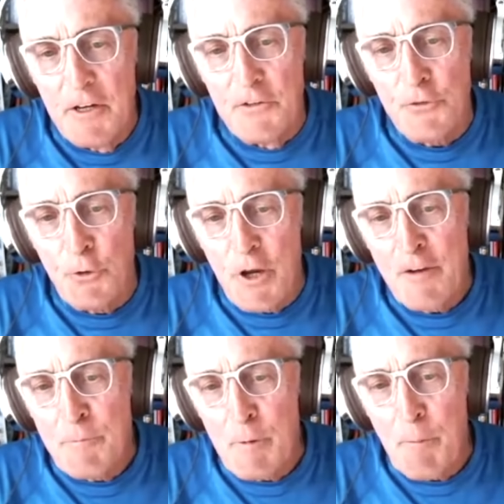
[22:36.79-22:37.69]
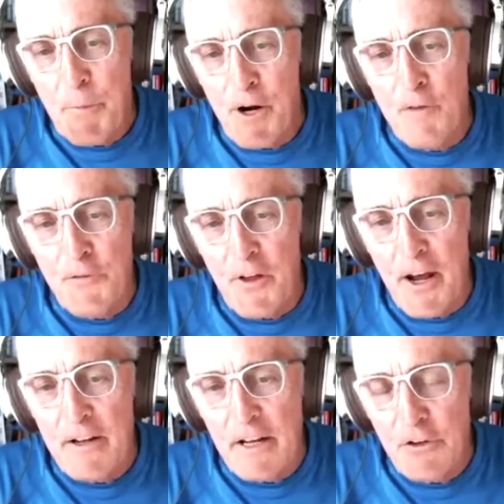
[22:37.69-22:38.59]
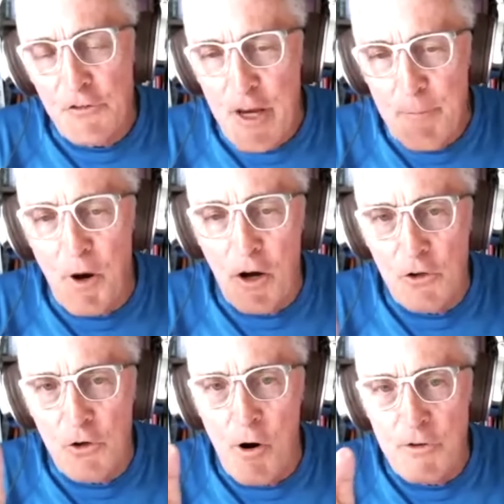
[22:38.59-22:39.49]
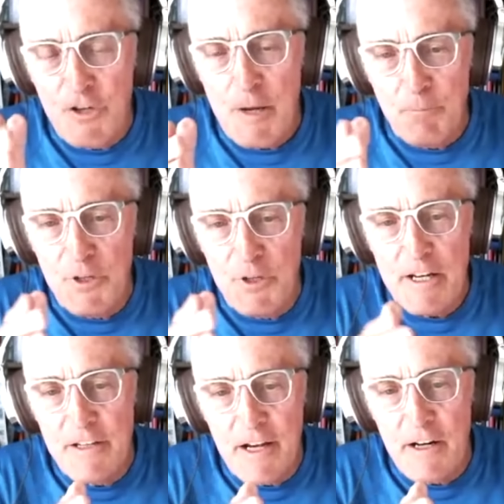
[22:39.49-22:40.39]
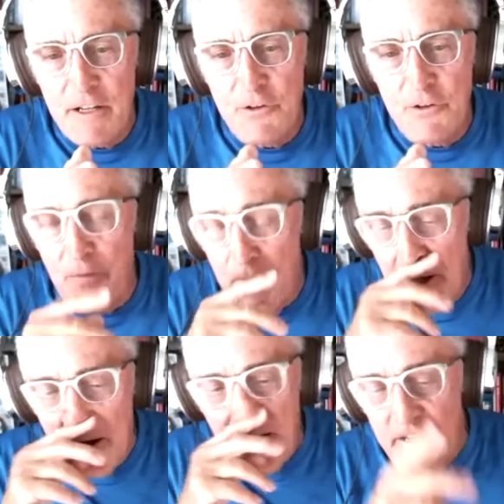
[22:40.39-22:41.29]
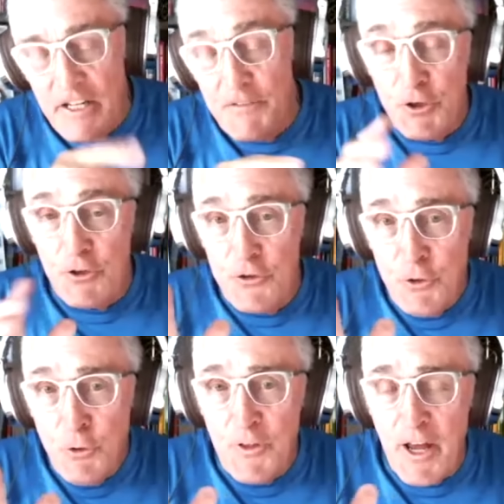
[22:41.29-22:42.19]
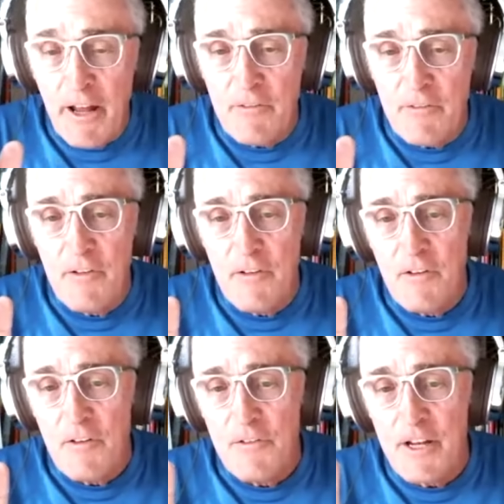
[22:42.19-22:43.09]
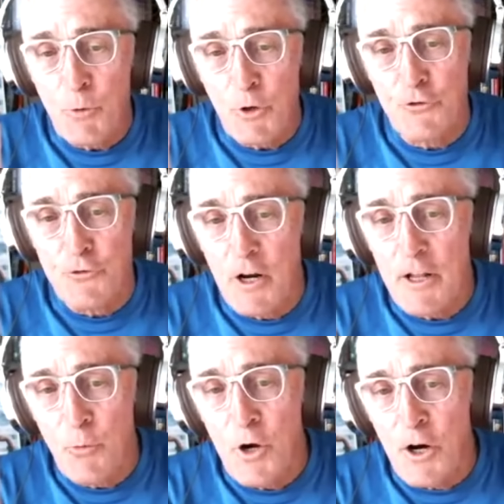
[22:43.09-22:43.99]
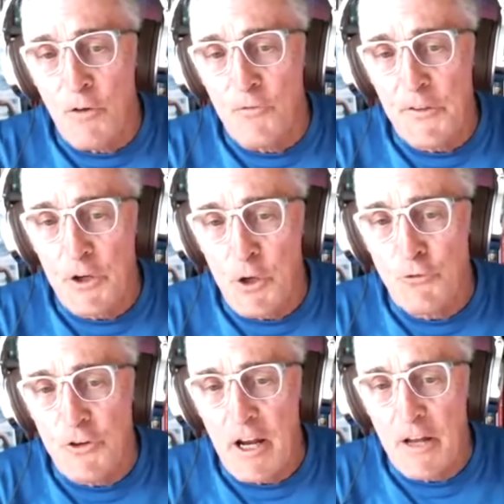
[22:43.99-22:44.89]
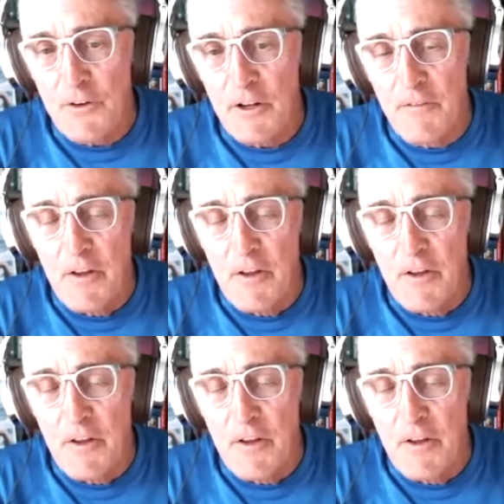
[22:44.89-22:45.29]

So you have to be prepared for that and just keep on going. Just keep digging down into it. And if you can do that, then it works really well for the coached athlete.